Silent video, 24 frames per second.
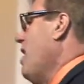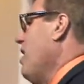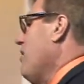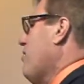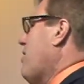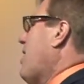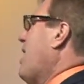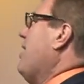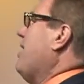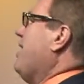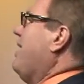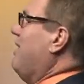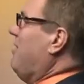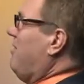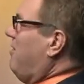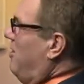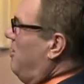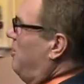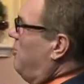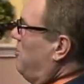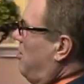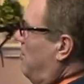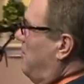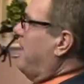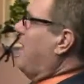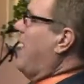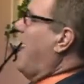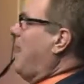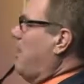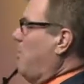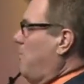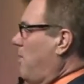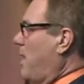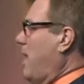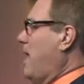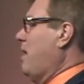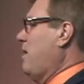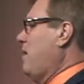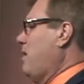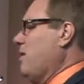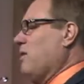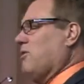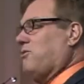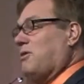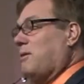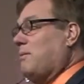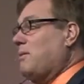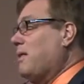kind of get you know something out of the way. You
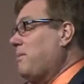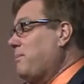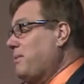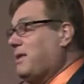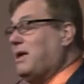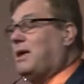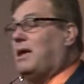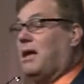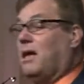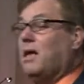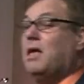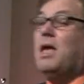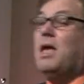know, something, let me tell you.